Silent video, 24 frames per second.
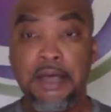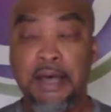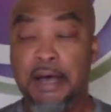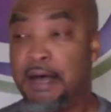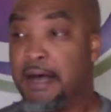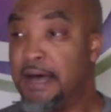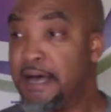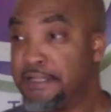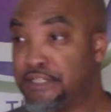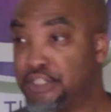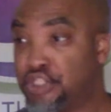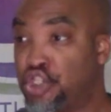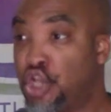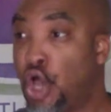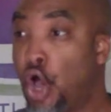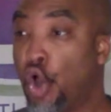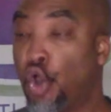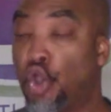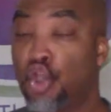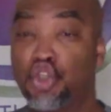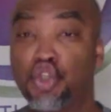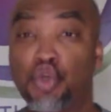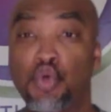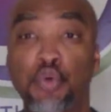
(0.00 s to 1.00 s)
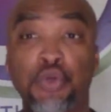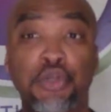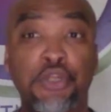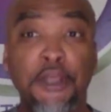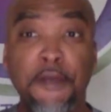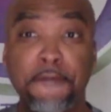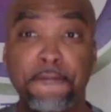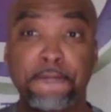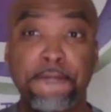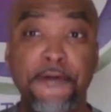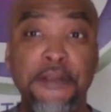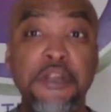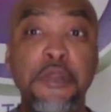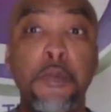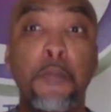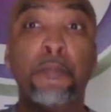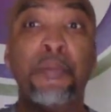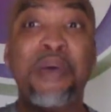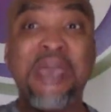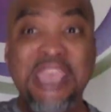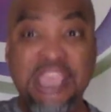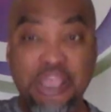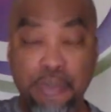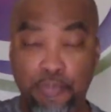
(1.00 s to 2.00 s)
us talking to different
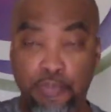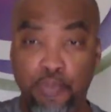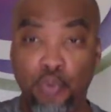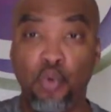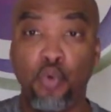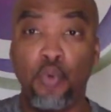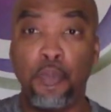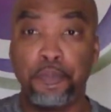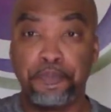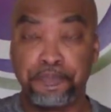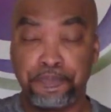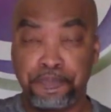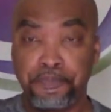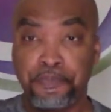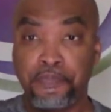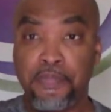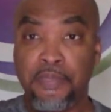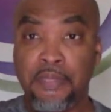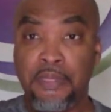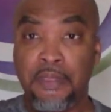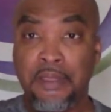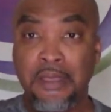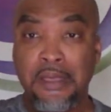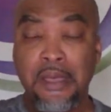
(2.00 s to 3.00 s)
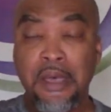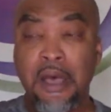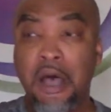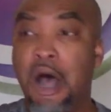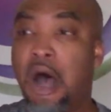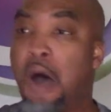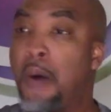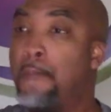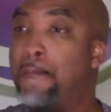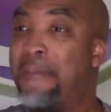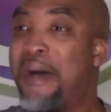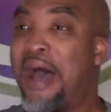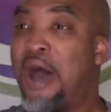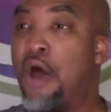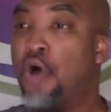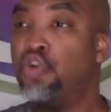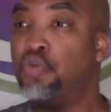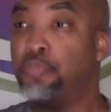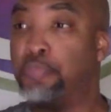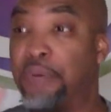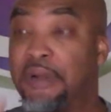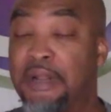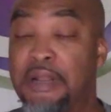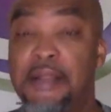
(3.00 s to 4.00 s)
people
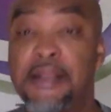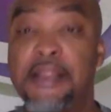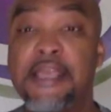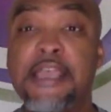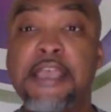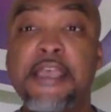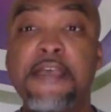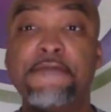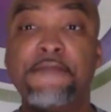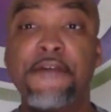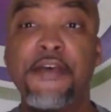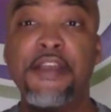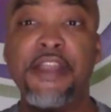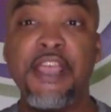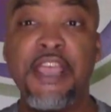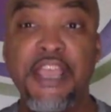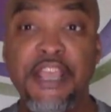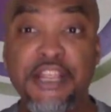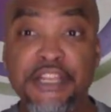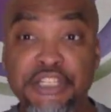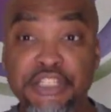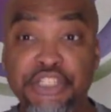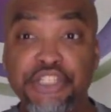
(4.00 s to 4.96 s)
about believing in